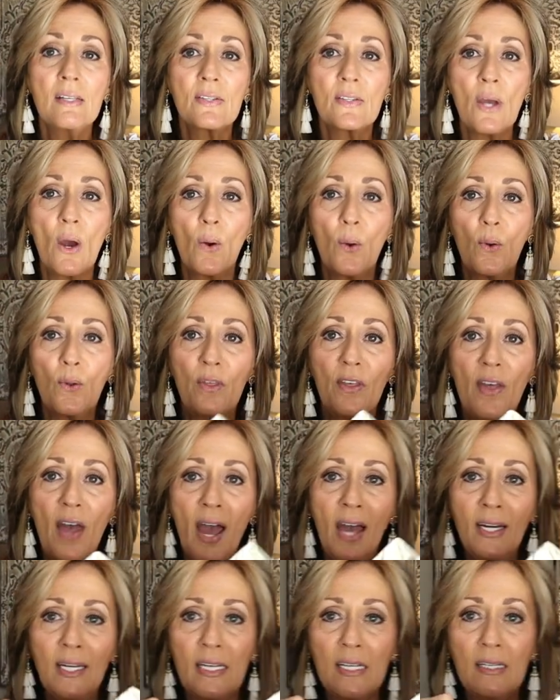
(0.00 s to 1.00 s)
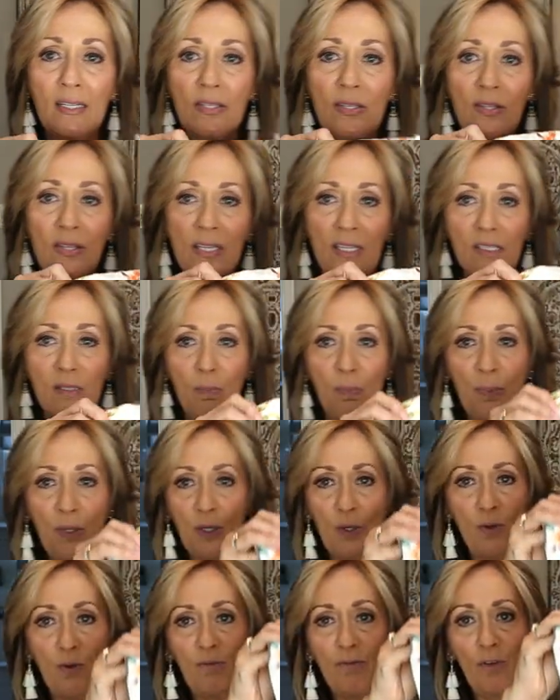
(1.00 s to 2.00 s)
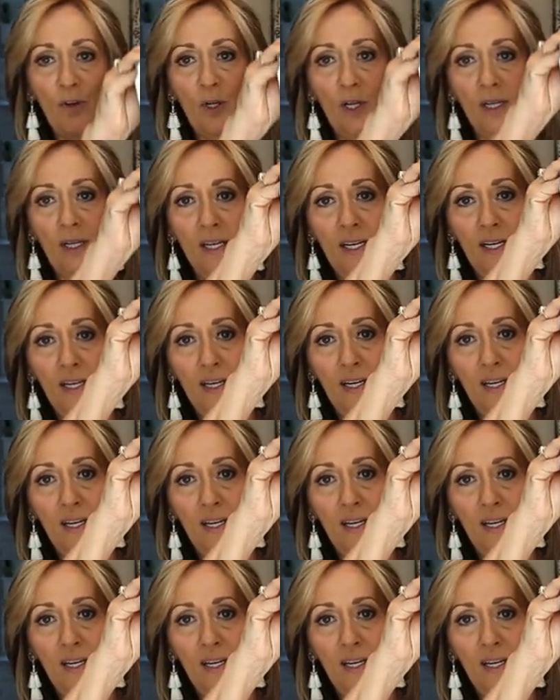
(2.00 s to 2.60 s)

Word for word: So that is this beautiful